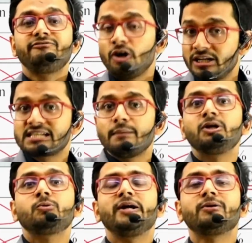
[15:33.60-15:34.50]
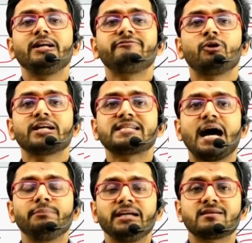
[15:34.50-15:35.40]
if your December 2024
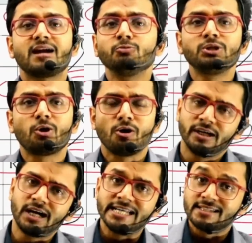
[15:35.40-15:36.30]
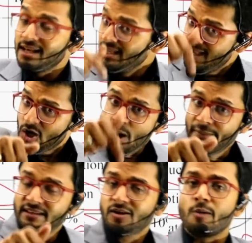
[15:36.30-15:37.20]
exam is round the corner, guys,
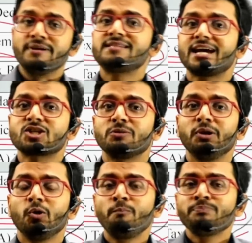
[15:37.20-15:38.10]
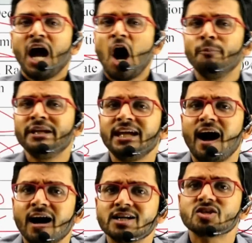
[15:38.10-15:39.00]
comment in the comment section below how many
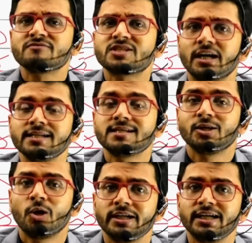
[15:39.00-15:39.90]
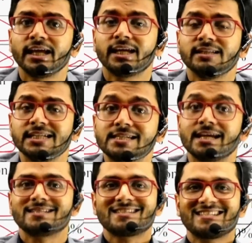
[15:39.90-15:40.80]
hours of studies are you undertaking these
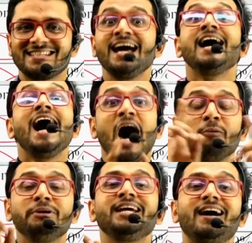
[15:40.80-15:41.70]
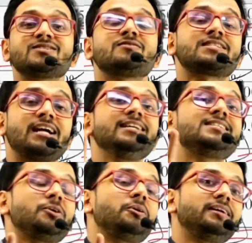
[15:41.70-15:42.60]
days. How many hours of
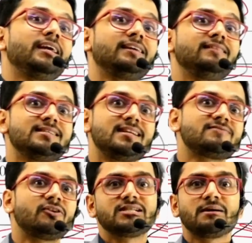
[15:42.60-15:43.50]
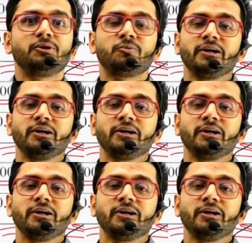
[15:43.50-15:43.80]
studies are you undertaking these days for December